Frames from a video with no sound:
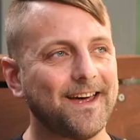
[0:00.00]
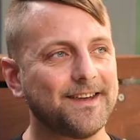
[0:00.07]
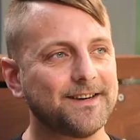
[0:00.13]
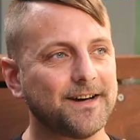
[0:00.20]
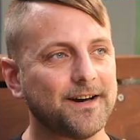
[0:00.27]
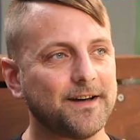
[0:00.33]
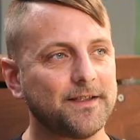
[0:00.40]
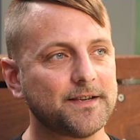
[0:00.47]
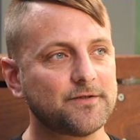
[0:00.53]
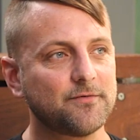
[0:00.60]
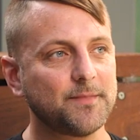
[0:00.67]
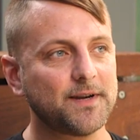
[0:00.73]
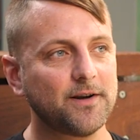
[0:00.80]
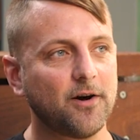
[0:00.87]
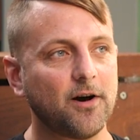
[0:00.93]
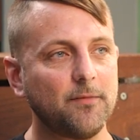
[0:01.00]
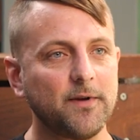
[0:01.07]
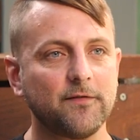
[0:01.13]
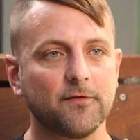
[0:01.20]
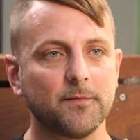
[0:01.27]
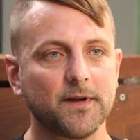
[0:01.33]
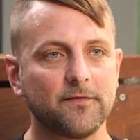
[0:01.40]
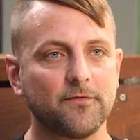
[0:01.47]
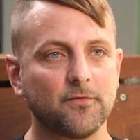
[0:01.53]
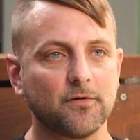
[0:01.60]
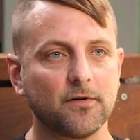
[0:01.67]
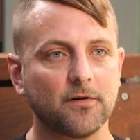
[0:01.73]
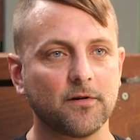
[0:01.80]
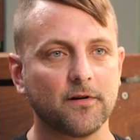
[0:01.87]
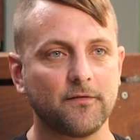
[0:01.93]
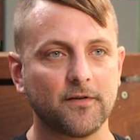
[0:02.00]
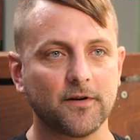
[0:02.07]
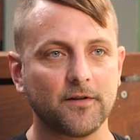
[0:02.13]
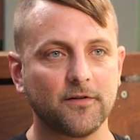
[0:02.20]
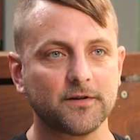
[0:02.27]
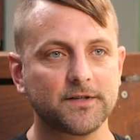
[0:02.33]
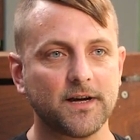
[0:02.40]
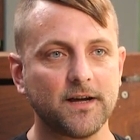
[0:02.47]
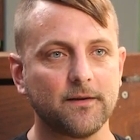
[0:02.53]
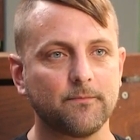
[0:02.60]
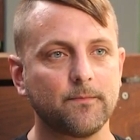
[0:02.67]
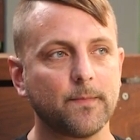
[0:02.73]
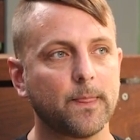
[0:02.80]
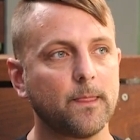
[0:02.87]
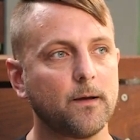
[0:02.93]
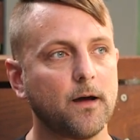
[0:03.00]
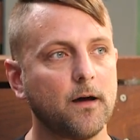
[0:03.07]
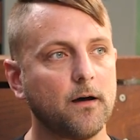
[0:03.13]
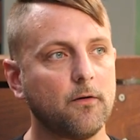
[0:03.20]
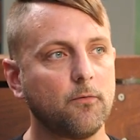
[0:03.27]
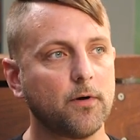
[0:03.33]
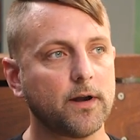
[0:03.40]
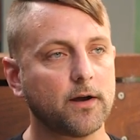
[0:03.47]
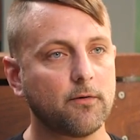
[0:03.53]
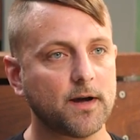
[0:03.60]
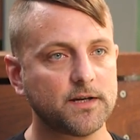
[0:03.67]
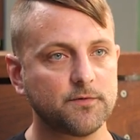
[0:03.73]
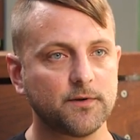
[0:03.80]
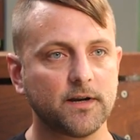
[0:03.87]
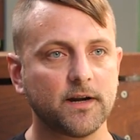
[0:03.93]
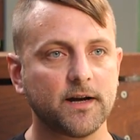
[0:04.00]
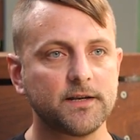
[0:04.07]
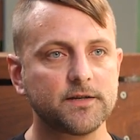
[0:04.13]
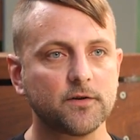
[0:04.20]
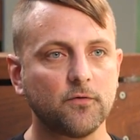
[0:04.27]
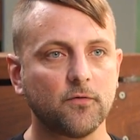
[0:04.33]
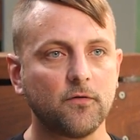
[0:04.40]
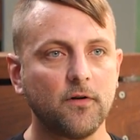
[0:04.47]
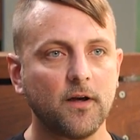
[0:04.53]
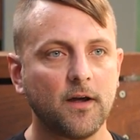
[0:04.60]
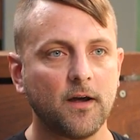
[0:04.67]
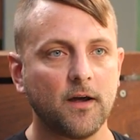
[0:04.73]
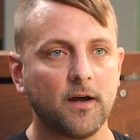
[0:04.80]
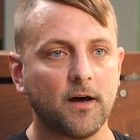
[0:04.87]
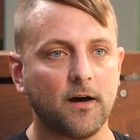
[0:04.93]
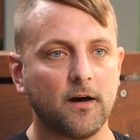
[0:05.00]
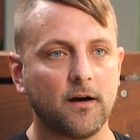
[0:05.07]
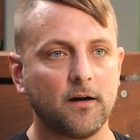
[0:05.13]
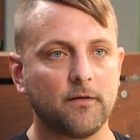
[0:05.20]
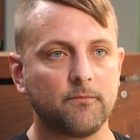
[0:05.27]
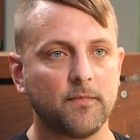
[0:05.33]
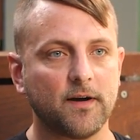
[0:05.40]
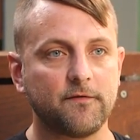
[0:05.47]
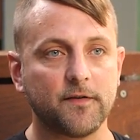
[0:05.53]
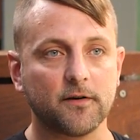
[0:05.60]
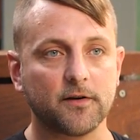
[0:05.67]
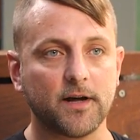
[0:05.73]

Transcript: also give you a glimpse into the day to day work, along with tips on how to approach IT support interviews.